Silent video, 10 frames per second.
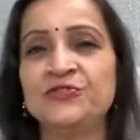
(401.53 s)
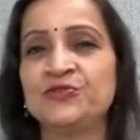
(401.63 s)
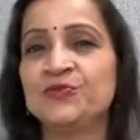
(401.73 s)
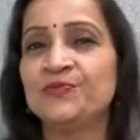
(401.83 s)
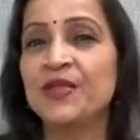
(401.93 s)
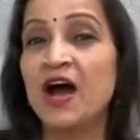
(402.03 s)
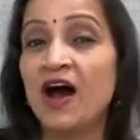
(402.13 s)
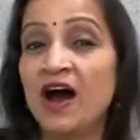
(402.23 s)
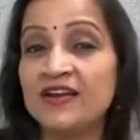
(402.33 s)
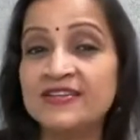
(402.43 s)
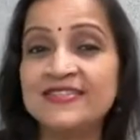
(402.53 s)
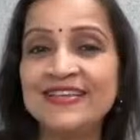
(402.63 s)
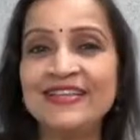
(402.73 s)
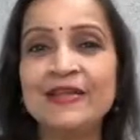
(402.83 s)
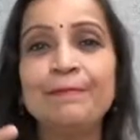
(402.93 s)
to
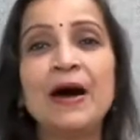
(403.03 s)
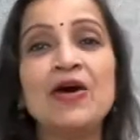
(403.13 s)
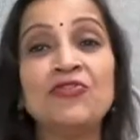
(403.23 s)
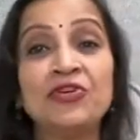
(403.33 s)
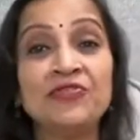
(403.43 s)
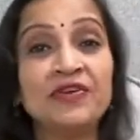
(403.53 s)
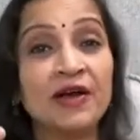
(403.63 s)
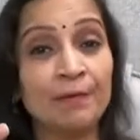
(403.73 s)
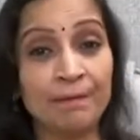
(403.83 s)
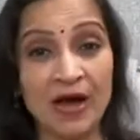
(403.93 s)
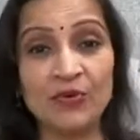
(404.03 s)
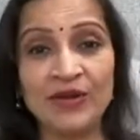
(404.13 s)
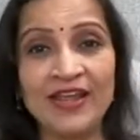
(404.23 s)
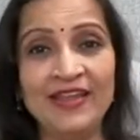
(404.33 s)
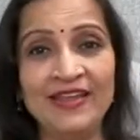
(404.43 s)
harnessing the power of
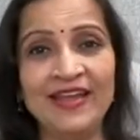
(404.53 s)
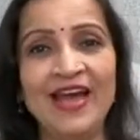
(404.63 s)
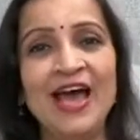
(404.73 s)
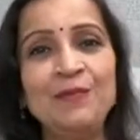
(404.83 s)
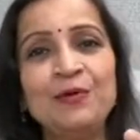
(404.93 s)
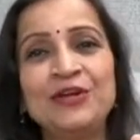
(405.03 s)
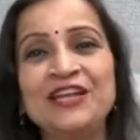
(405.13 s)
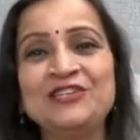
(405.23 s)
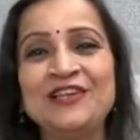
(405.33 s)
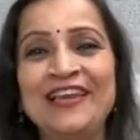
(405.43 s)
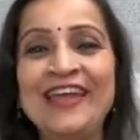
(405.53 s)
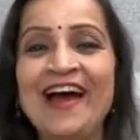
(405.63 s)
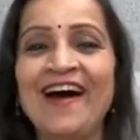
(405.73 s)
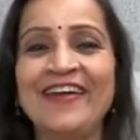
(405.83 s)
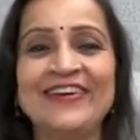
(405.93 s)
compounding and potentially
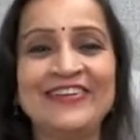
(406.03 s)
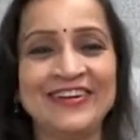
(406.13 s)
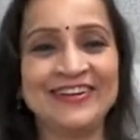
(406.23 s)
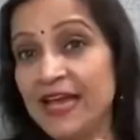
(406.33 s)
higher returns.